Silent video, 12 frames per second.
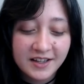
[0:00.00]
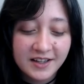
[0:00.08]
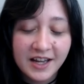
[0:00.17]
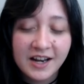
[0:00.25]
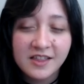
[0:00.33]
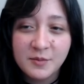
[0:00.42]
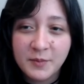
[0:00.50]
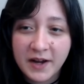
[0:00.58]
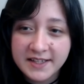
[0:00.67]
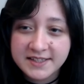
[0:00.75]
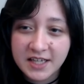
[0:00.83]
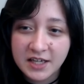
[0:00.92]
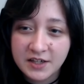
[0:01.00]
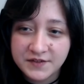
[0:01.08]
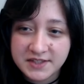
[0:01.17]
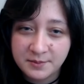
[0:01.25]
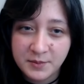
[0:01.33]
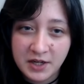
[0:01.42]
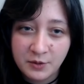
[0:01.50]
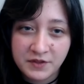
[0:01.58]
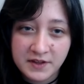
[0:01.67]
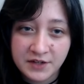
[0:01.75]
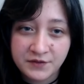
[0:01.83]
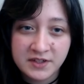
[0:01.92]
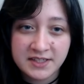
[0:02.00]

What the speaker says: get in the mindset of somebody with a different